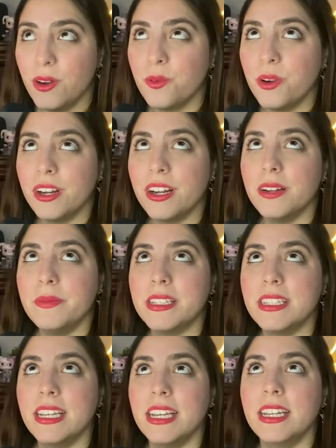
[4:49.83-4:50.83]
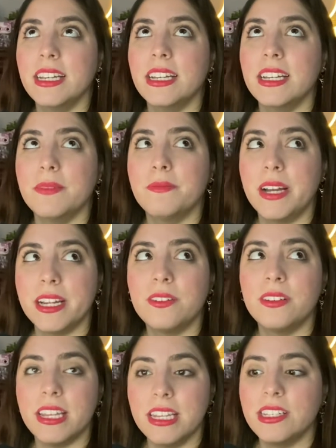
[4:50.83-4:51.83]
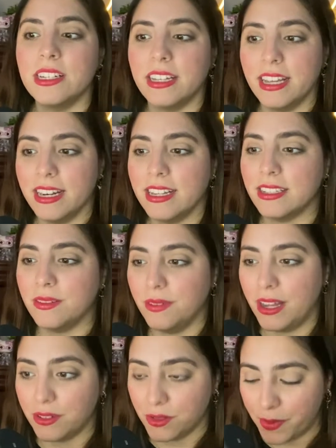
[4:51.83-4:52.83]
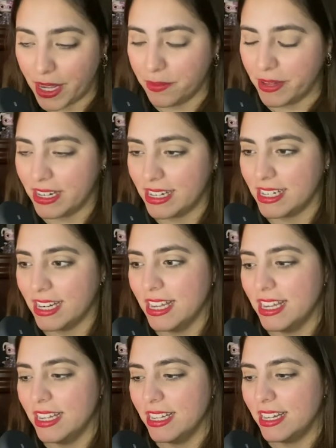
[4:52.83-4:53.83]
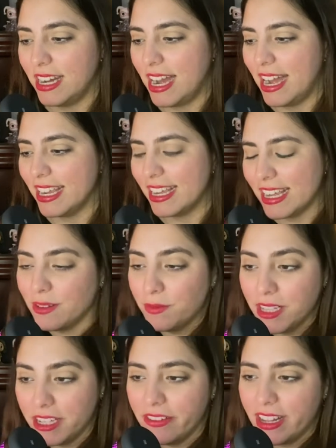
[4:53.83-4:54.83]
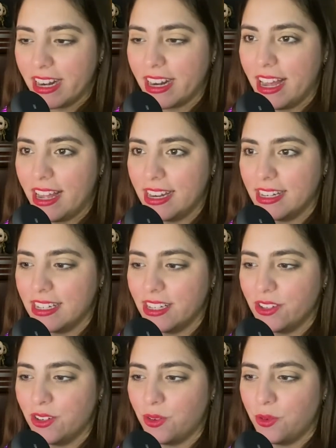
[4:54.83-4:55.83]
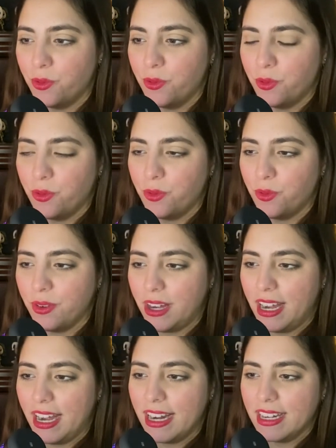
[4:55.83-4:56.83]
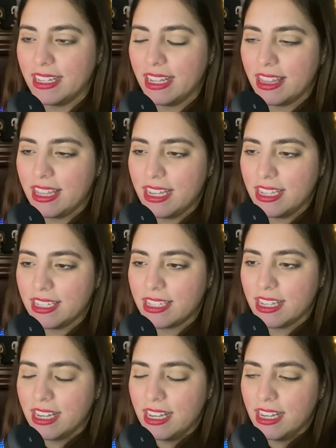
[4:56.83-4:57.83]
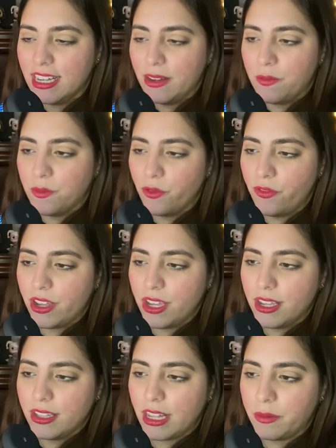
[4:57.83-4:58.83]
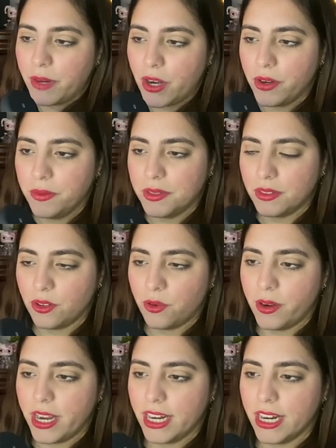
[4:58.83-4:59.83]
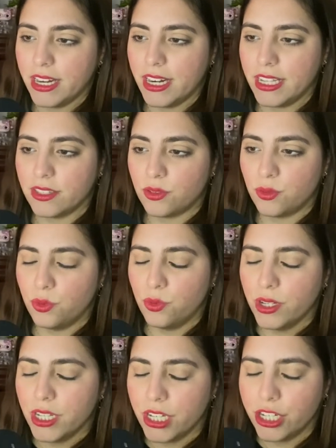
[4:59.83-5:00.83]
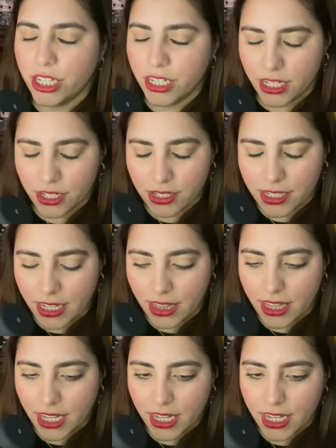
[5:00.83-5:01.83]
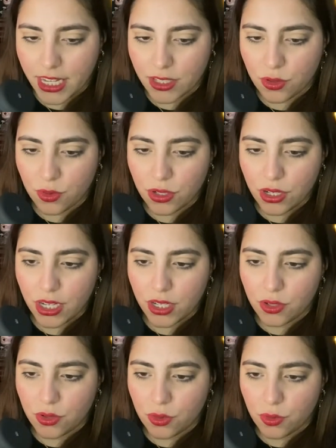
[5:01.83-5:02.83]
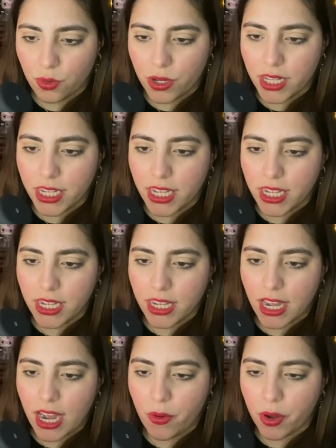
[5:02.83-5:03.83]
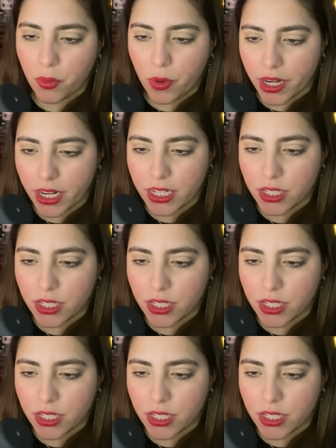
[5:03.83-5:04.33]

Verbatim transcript: we're gonna be seeing Michael Keaton again as as Batman, and I can't believe that. And you know, and this movie that Matt created, it's really genius. I think it's it's really how I wanted